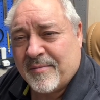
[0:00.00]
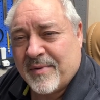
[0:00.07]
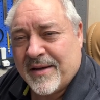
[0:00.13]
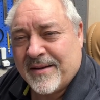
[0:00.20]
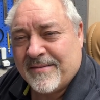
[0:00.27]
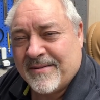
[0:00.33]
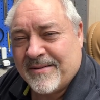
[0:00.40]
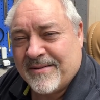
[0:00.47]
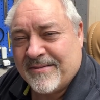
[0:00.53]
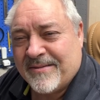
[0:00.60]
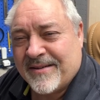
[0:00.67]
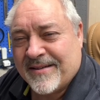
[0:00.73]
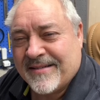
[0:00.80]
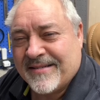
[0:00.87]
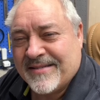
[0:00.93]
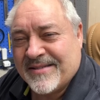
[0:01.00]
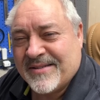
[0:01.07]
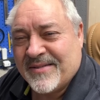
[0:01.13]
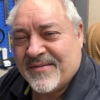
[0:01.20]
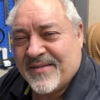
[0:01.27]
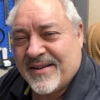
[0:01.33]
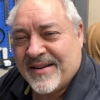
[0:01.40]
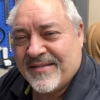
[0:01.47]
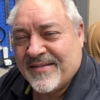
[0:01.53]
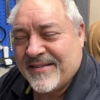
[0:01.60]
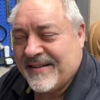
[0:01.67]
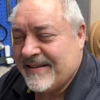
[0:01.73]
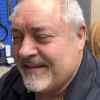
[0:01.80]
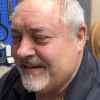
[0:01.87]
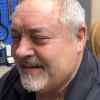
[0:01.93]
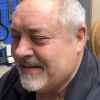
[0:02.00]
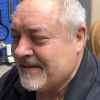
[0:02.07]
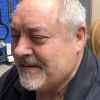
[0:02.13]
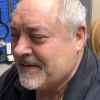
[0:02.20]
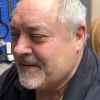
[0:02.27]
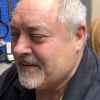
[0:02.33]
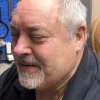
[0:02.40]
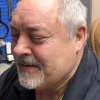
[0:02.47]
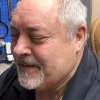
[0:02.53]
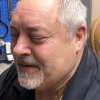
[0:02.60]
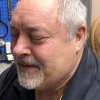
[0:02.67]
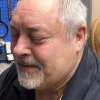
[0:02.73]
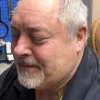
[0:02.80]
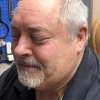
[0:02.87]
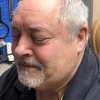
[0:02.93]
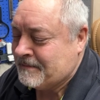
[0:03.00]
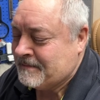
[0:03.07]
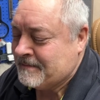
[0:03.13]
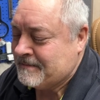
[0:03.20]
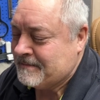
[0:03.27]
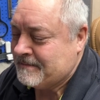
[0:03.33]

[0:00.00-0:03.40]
people weren't going to survive. Um,